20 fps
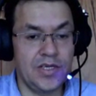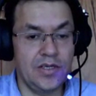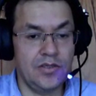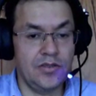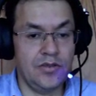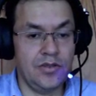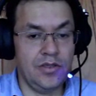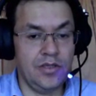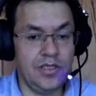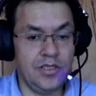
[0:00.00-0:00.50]

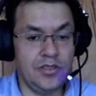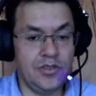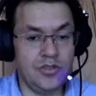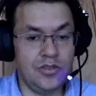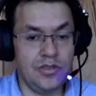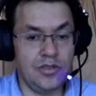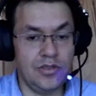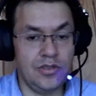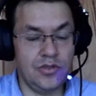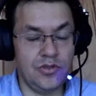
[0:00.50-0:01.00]
So this
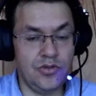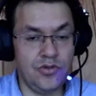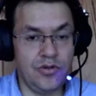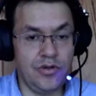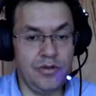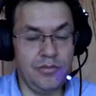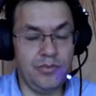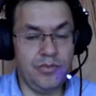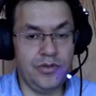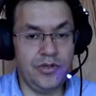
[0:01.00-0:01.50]
is
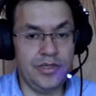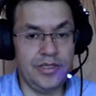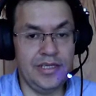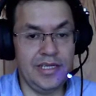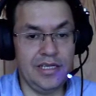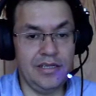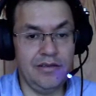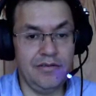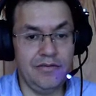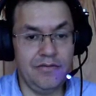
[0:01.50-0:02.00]
so
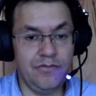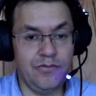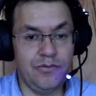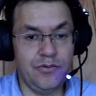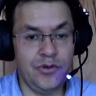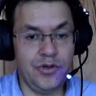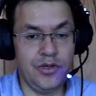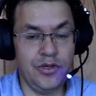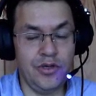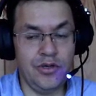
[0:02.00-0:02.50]
important
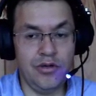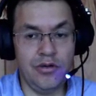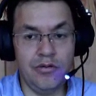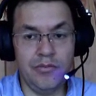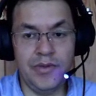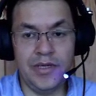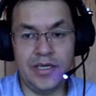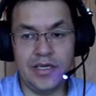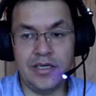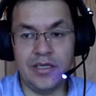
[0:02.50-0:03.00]
for you,
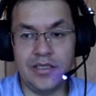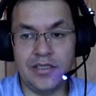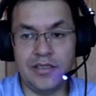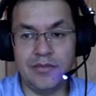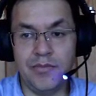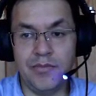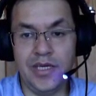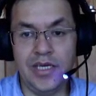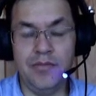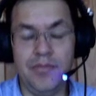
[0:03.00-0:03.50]
because
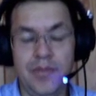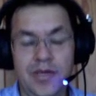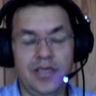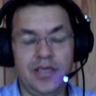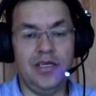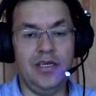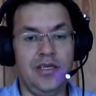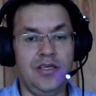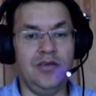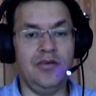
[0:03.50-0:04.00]

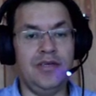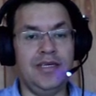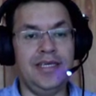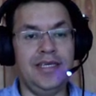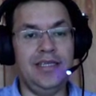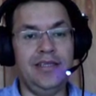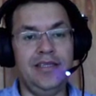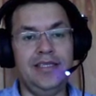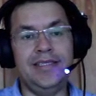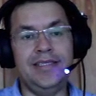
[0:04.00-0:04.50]
maybe you
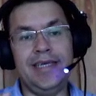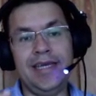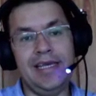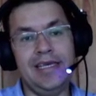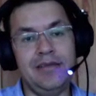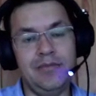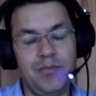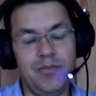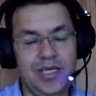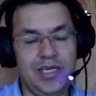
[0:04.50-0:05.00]
can sell
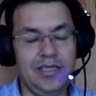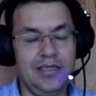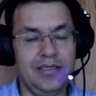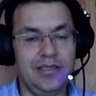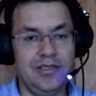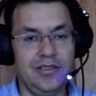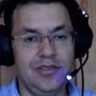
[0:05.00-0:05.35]
like me,